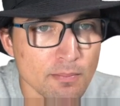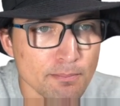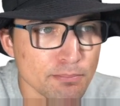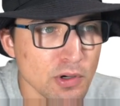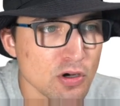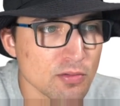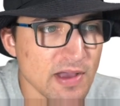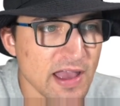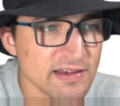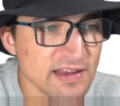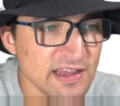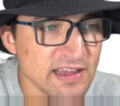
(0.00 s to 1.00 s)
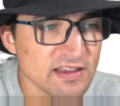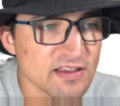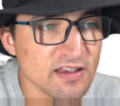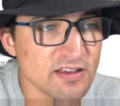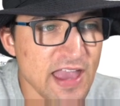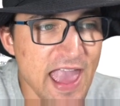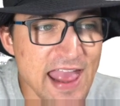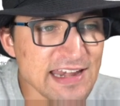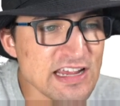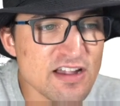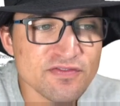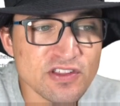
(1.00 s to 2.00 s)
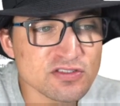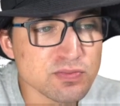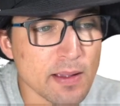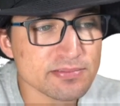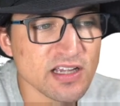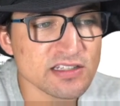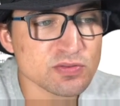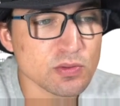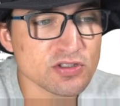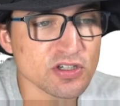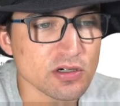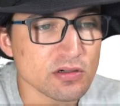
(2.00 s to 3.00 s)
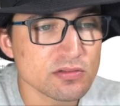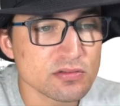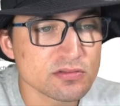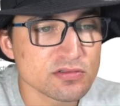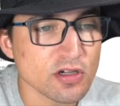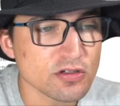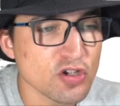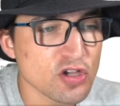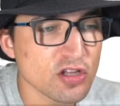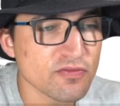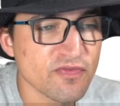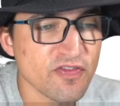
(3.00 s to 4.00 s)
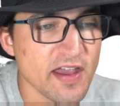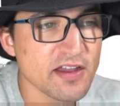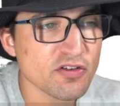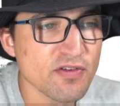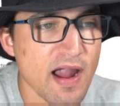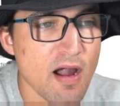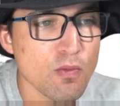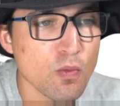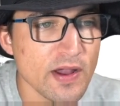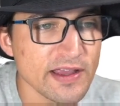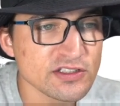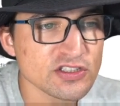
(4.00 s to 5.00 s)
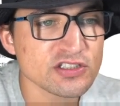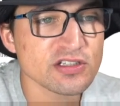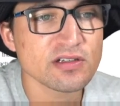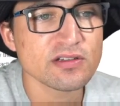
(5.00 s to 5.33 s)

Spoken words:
Boom. And any of these websites will do. So you could figure out which